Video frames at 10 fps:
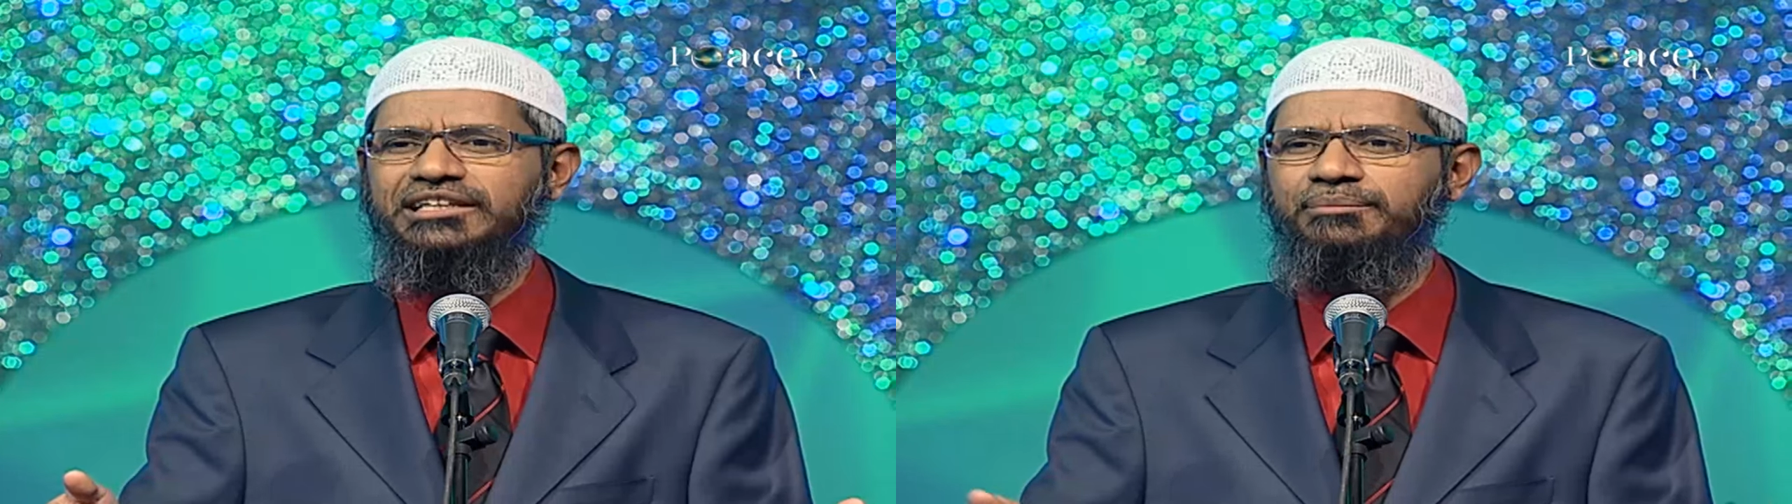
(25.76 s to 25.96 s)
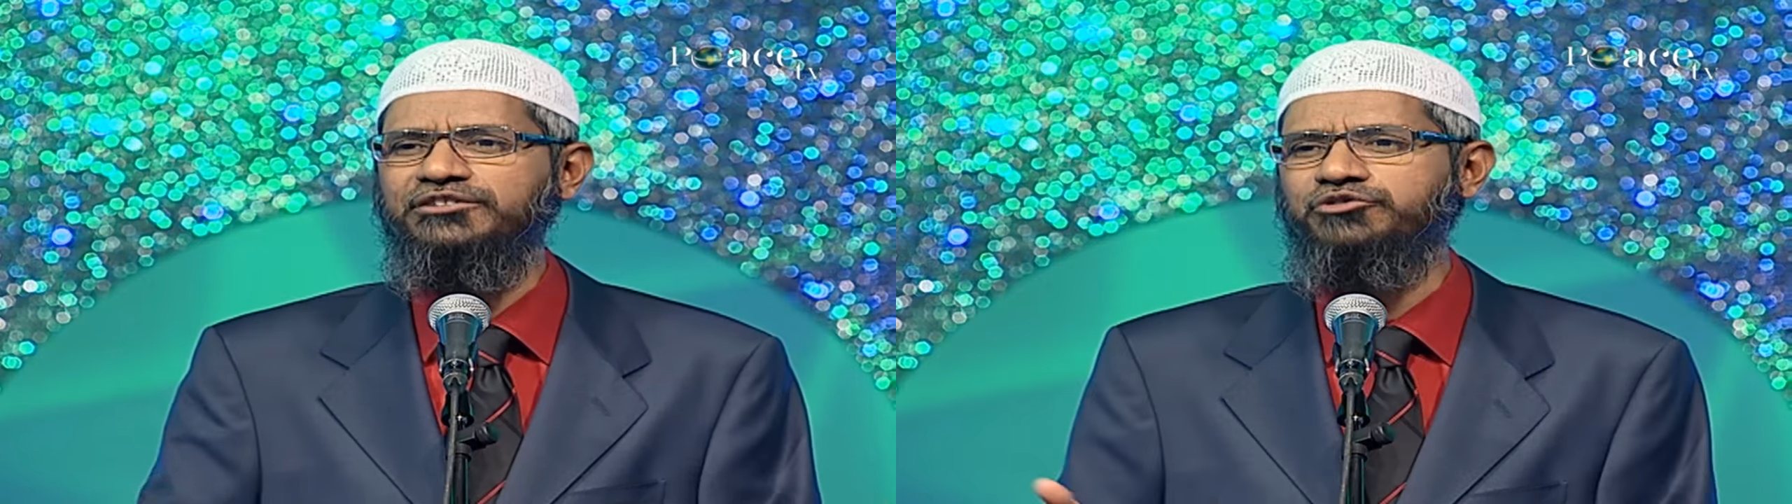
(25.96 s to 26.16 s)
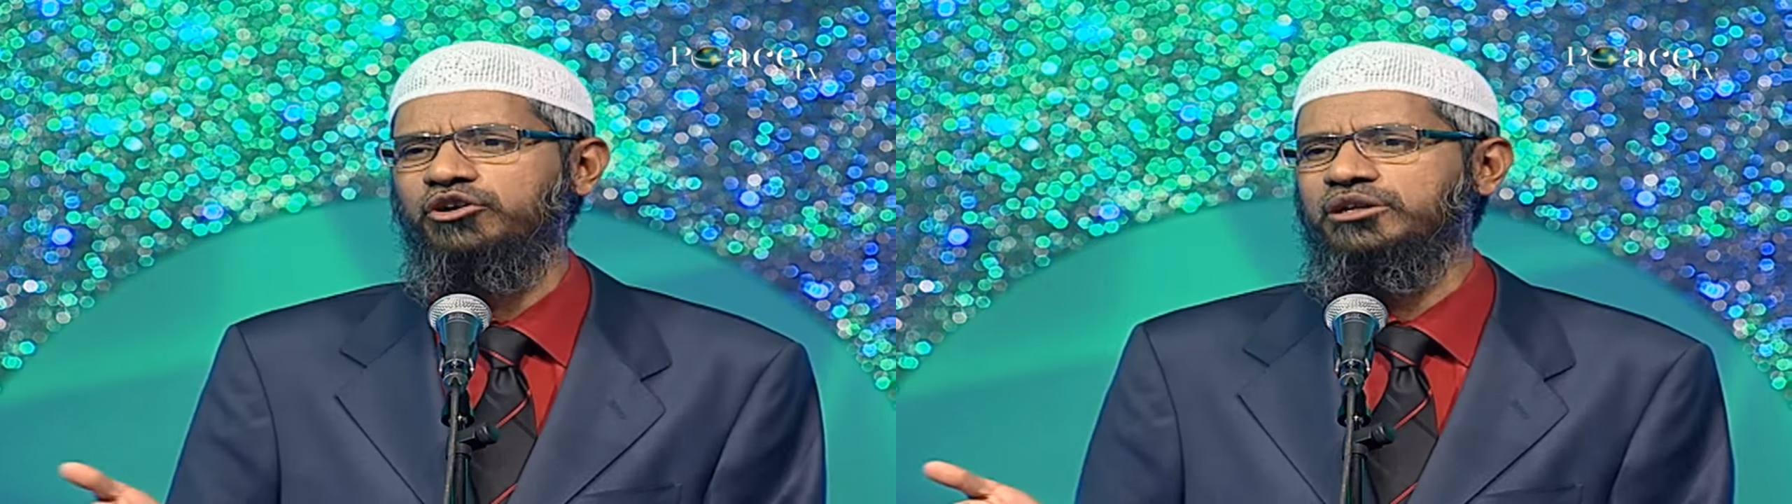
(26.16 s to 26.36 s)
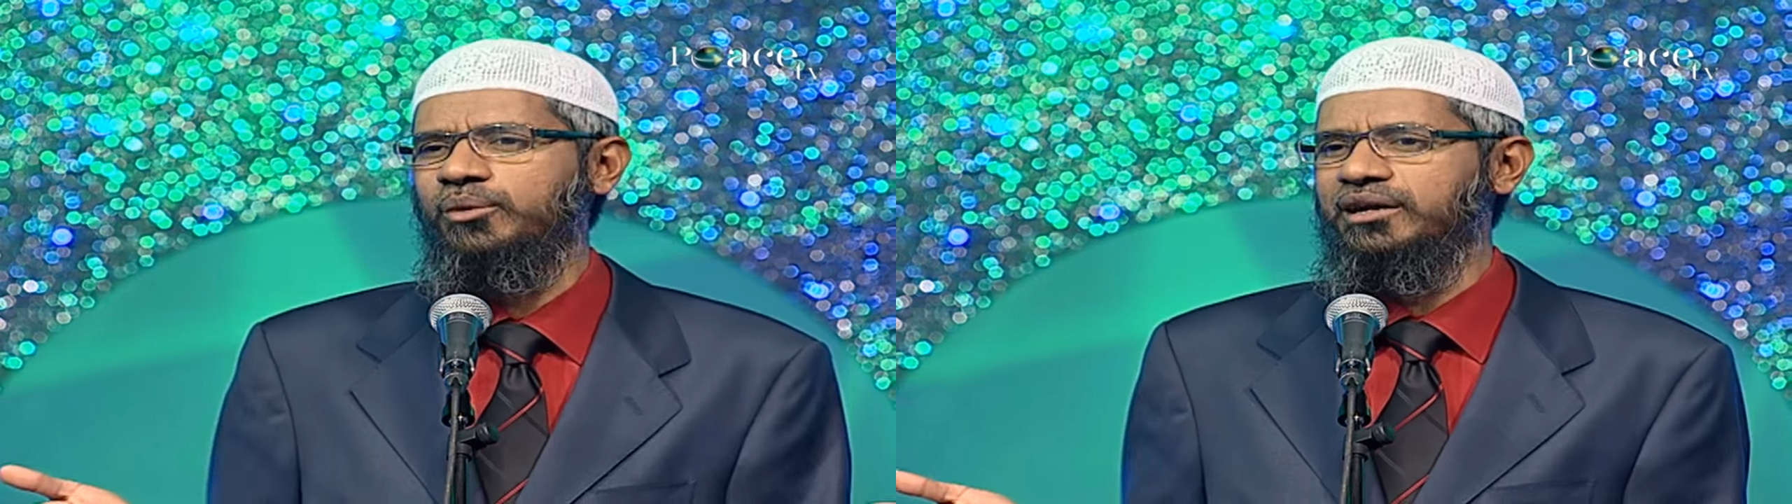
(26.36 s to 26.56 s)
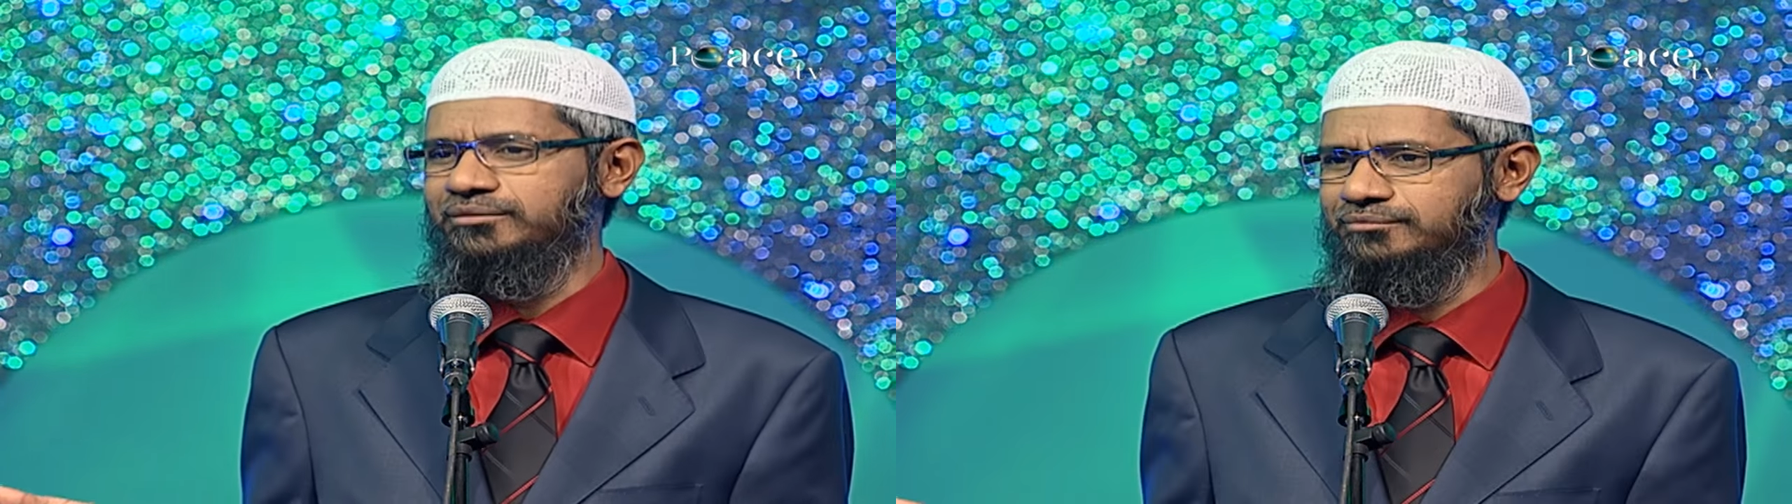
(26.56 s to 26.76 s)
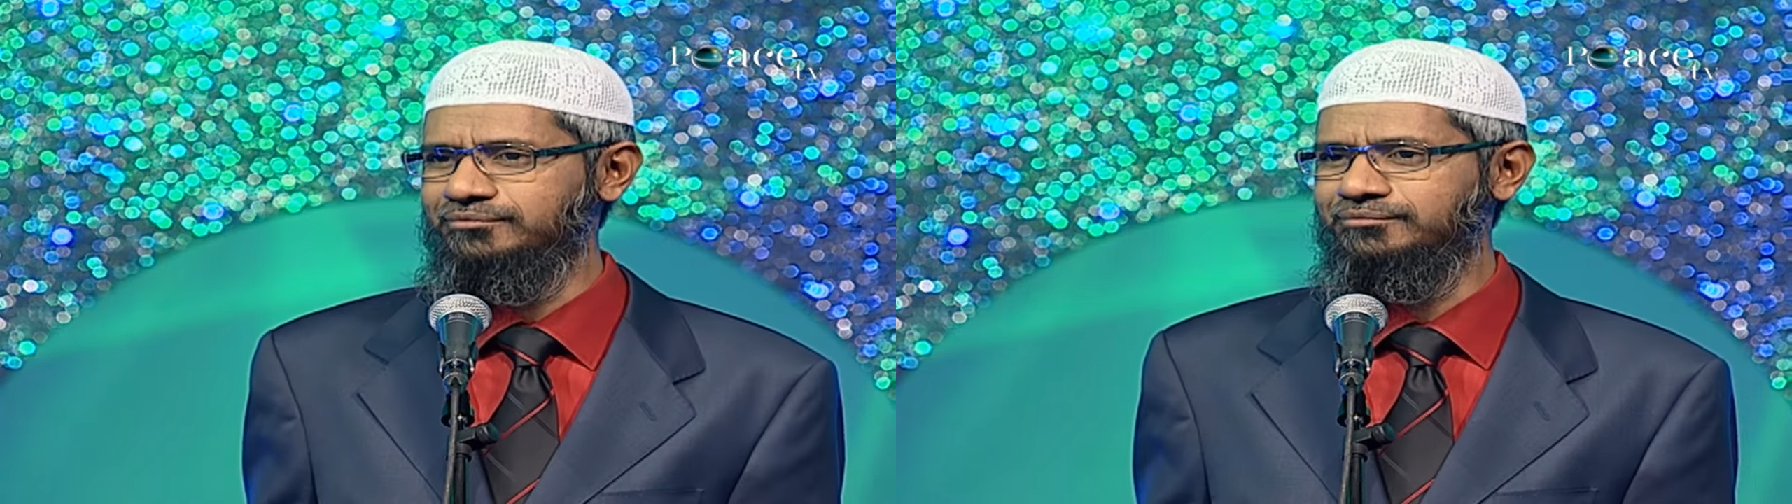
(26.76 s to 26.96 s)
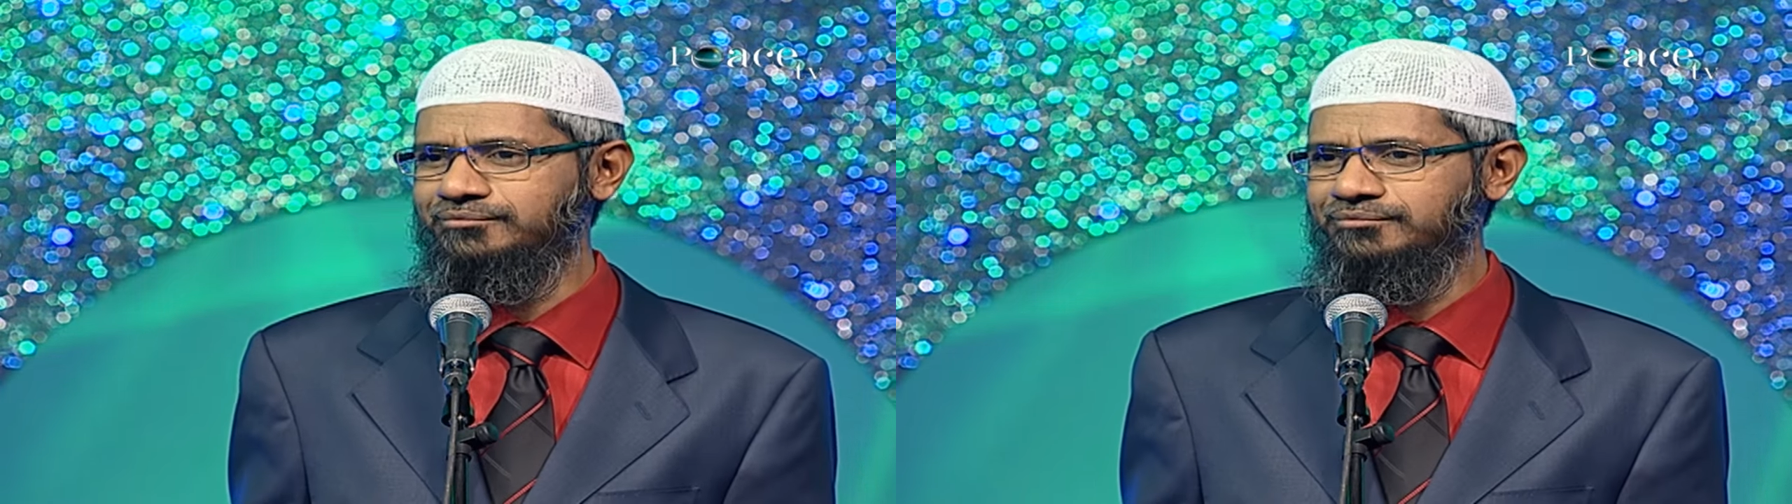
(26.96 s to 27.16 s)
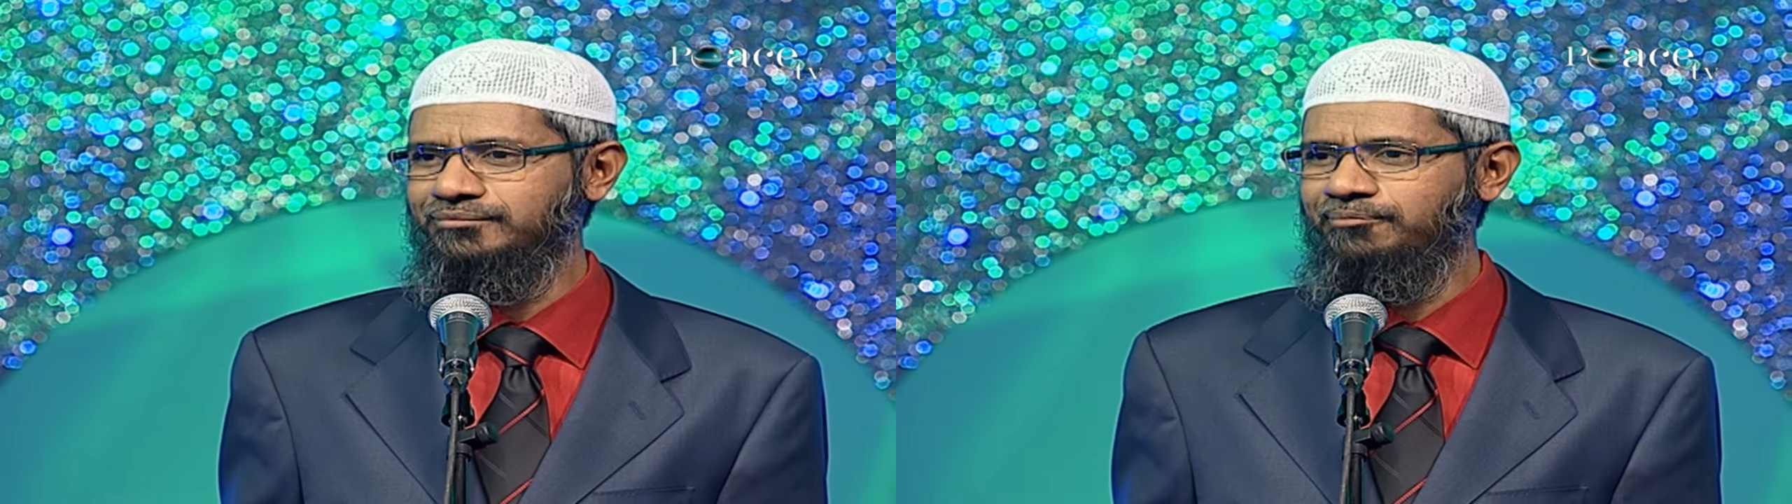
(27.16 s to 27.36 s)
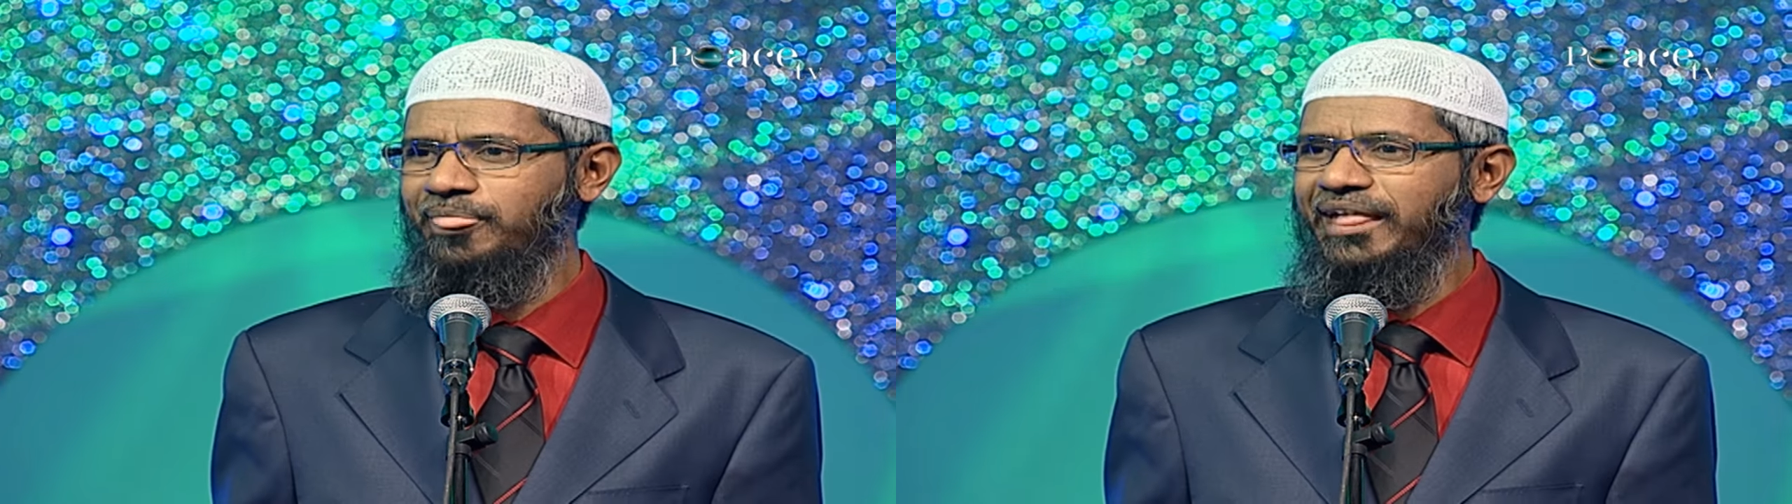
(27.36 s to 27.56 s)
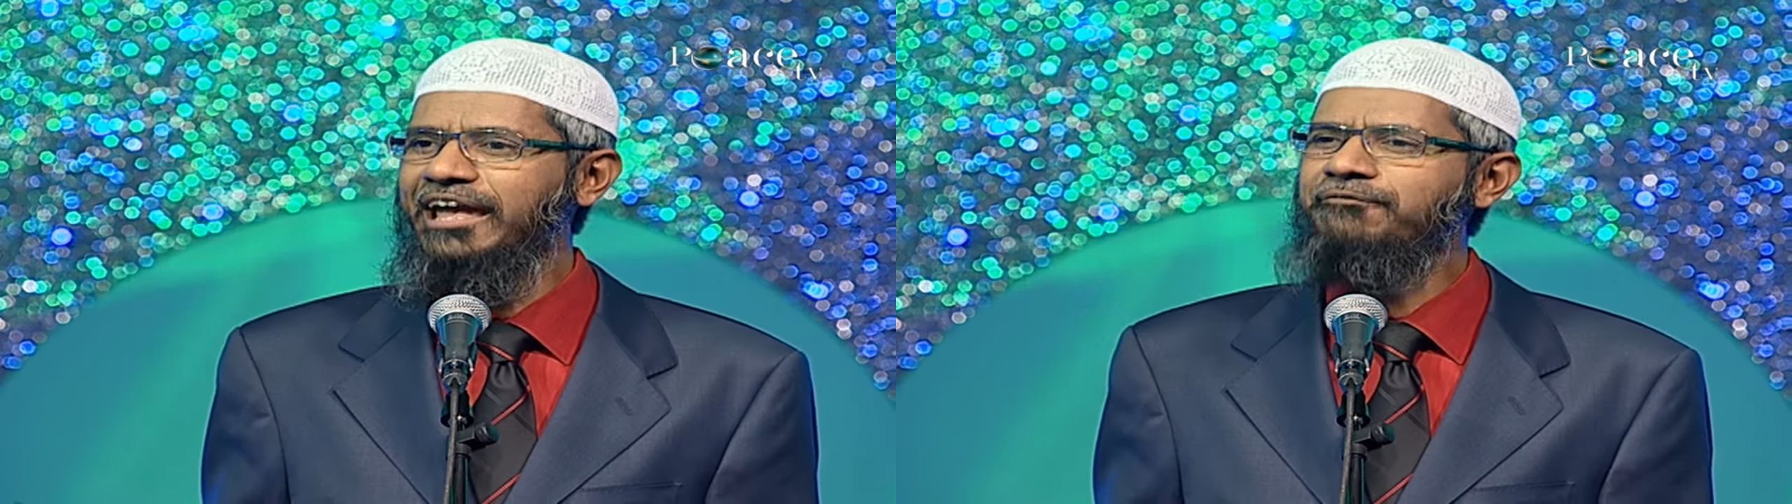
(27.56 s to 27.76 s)
than the males throughout the world.
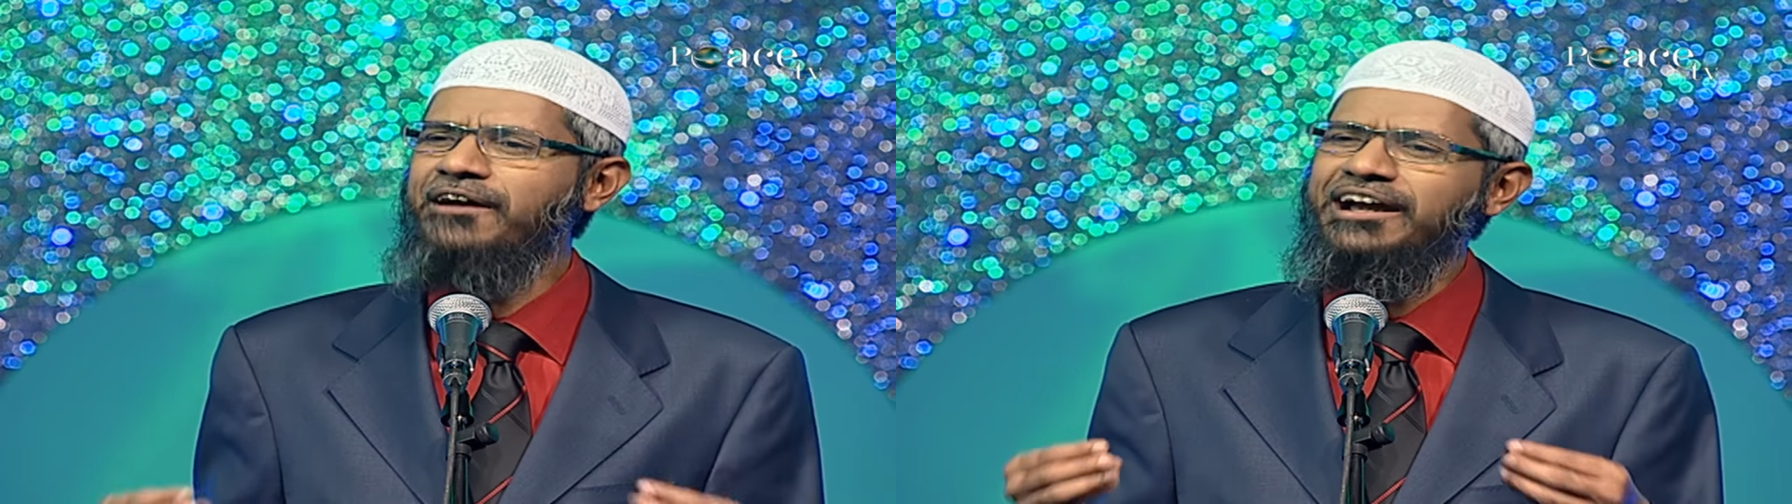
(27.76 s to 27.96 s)
If